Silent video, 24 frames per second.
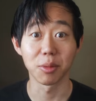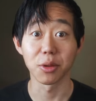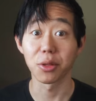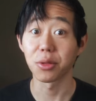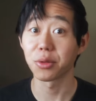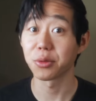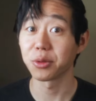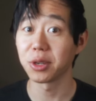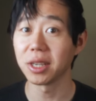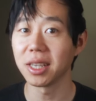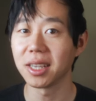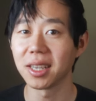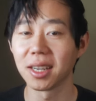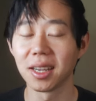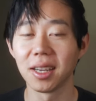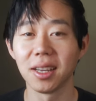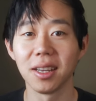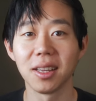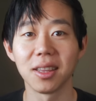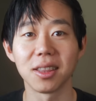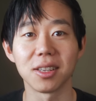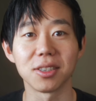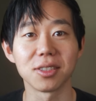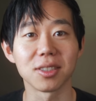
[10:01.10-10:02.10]
Number three,
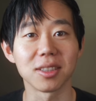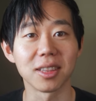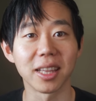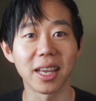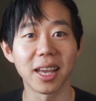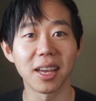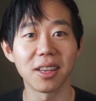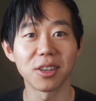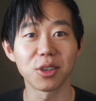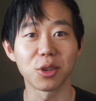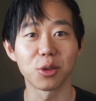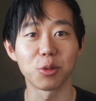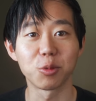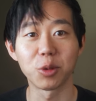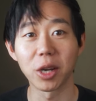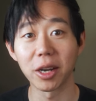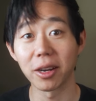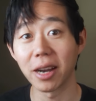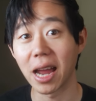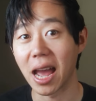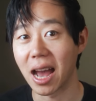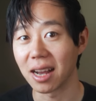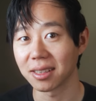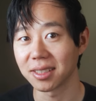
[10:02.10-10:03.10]
there's land or
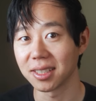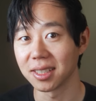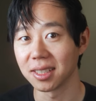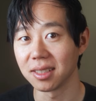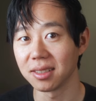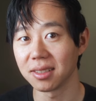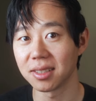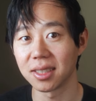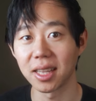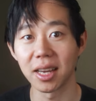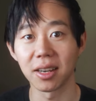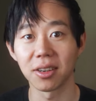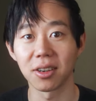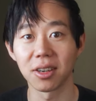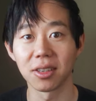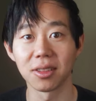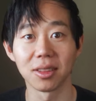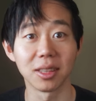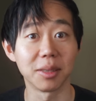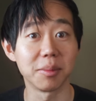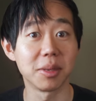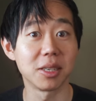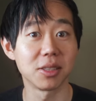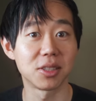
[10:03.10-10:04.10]
rare Axies that are
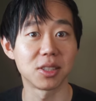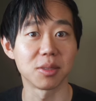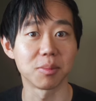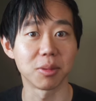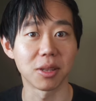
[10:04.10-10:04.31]
in limited